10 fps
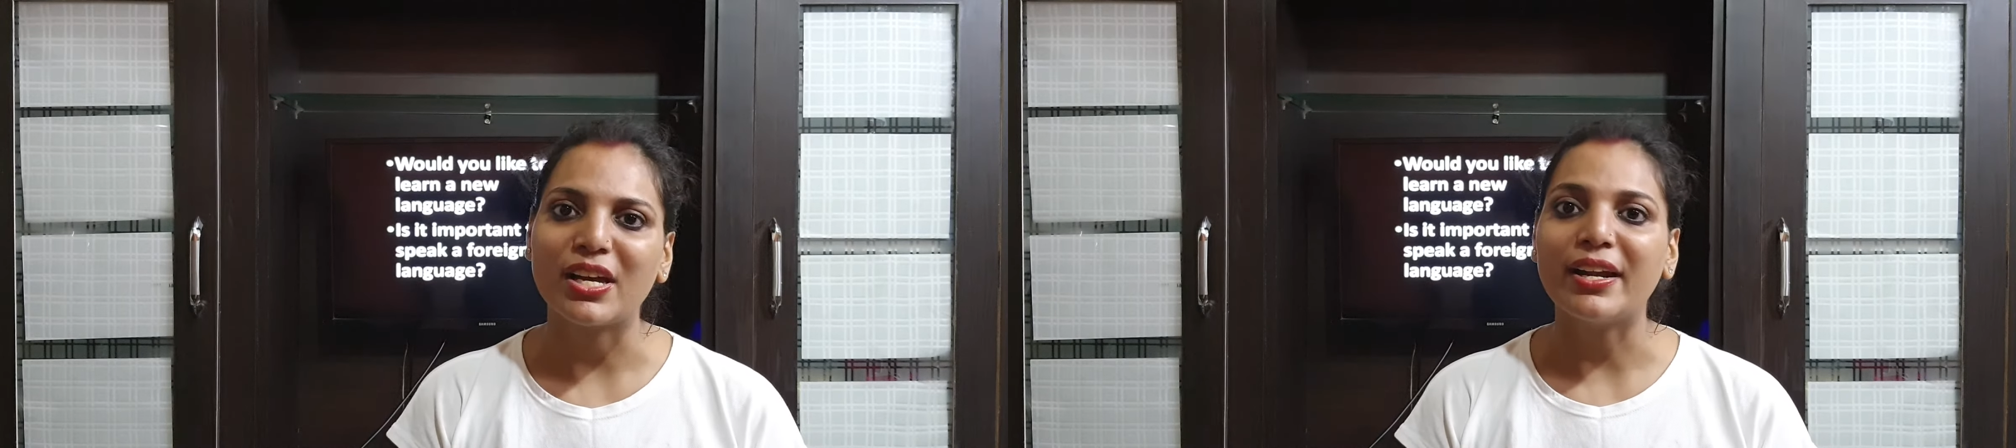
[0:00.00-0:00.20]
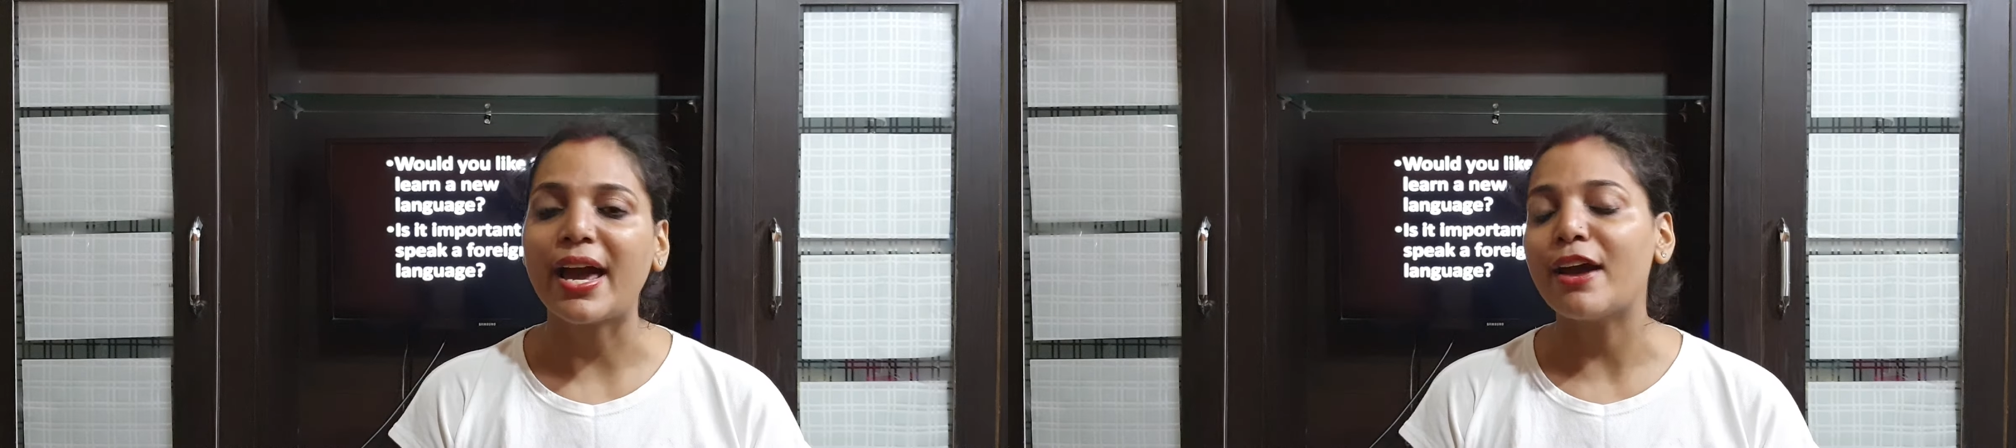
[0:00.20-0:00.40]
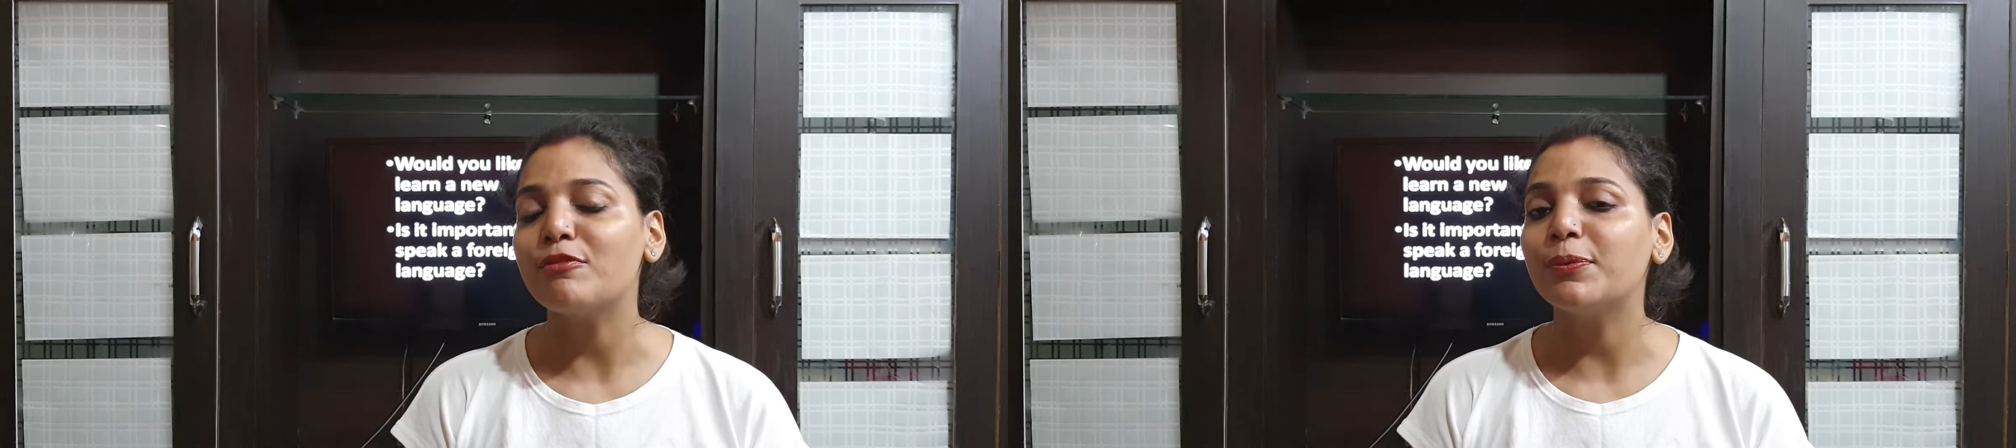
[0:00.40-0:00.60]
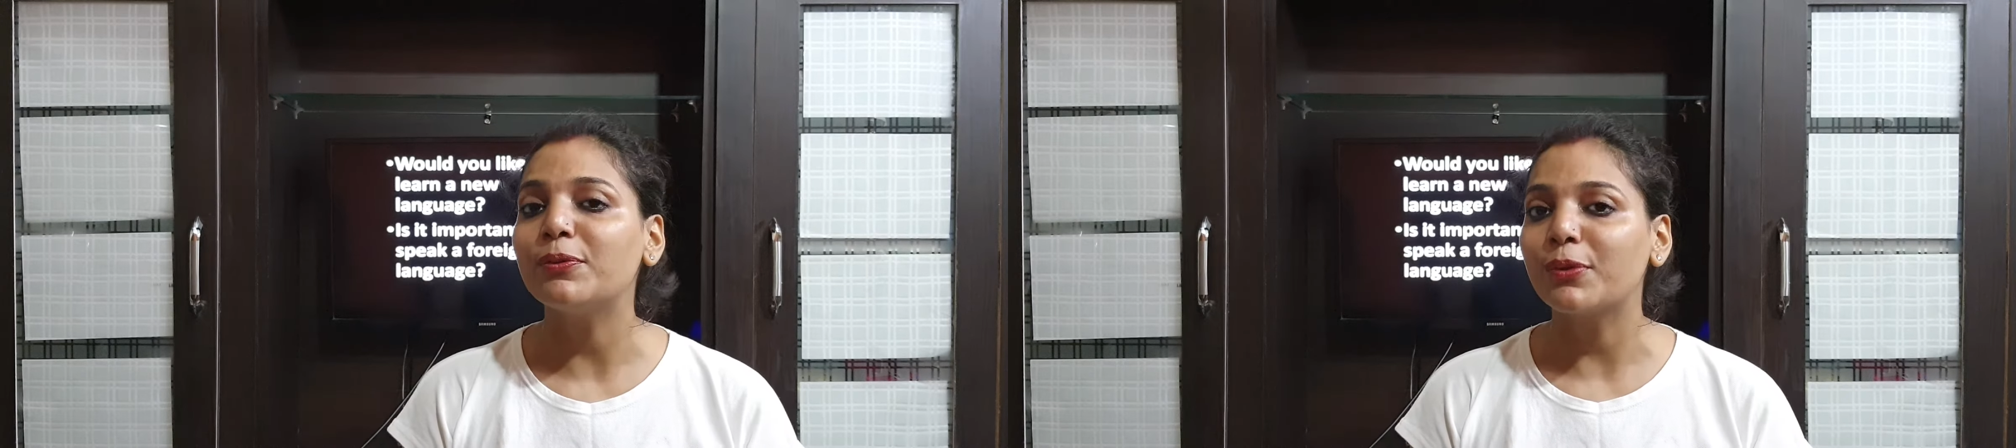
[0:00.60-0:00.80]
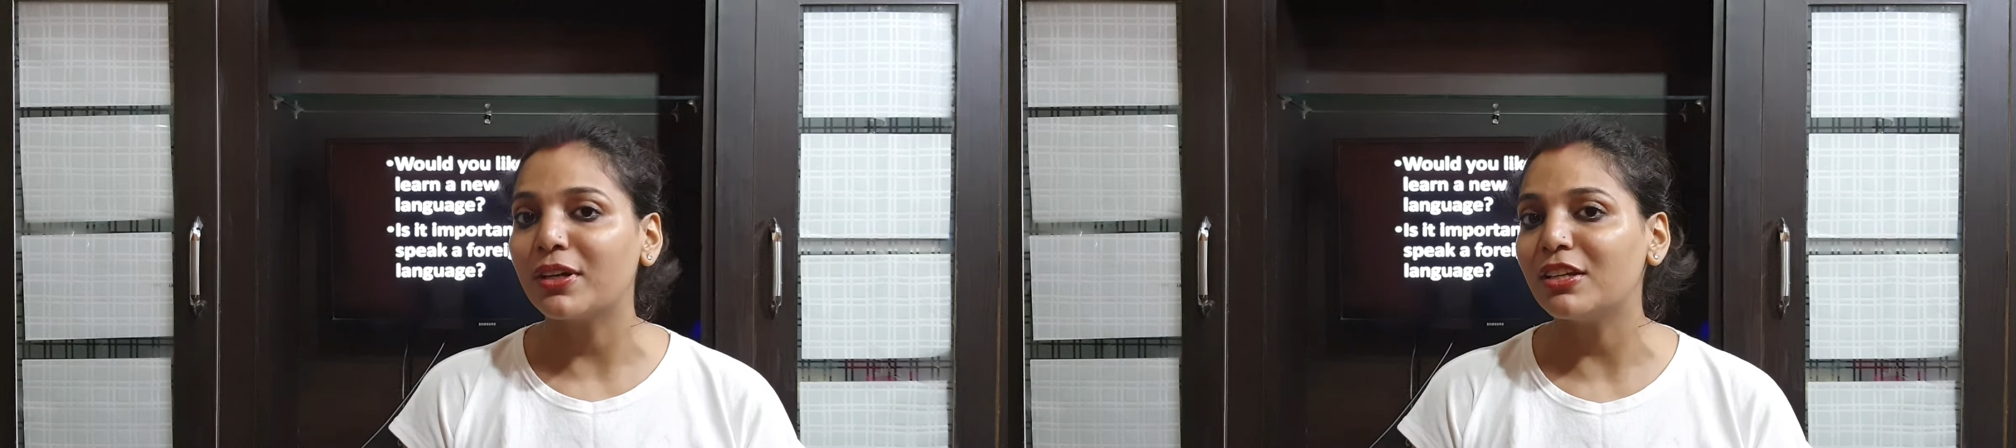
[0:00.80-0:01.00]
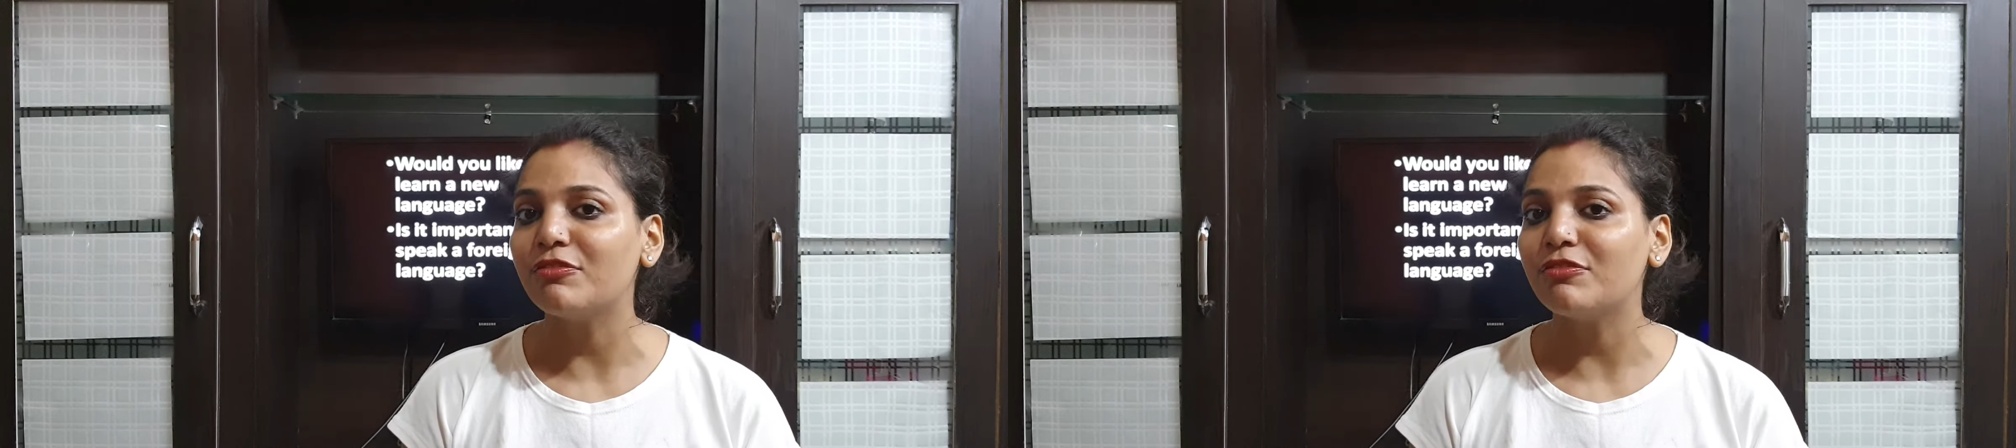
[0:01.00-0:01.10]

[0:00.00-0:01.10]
and I have been really